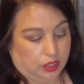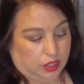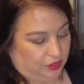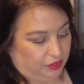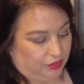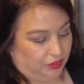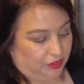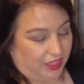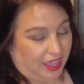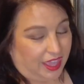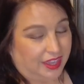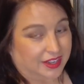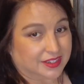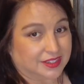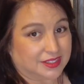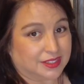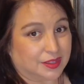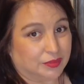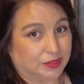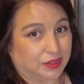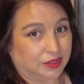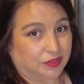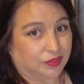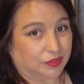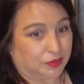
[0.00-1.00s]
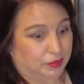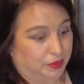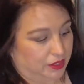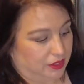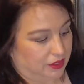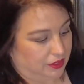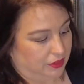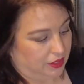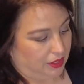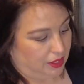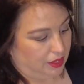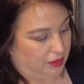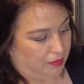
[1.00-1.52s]
Now that is something for me to
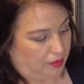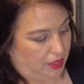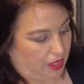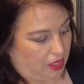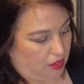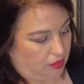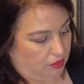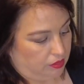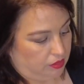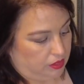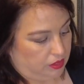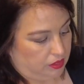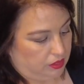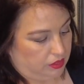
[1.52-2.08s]
think about.